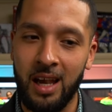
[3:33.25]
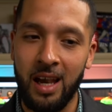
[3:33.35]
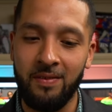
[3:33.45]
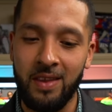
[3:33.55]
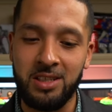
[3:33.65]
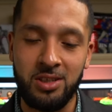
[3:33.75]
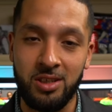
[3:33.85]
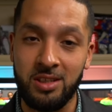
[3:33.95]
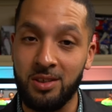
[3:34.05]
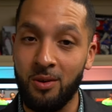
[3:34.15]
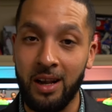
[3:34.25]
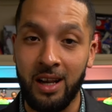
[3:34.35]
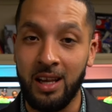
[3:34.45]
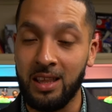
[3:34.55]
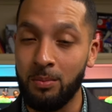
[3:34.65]
and that's just so I
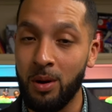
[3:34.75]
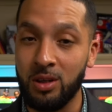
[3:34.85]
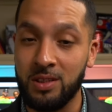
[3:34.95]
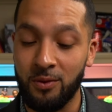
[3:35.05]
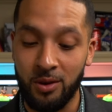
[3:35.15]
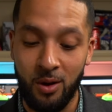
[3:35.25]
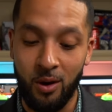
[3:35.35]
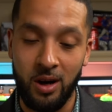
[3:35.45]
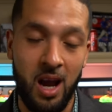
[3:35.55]
could get the bonus for the card.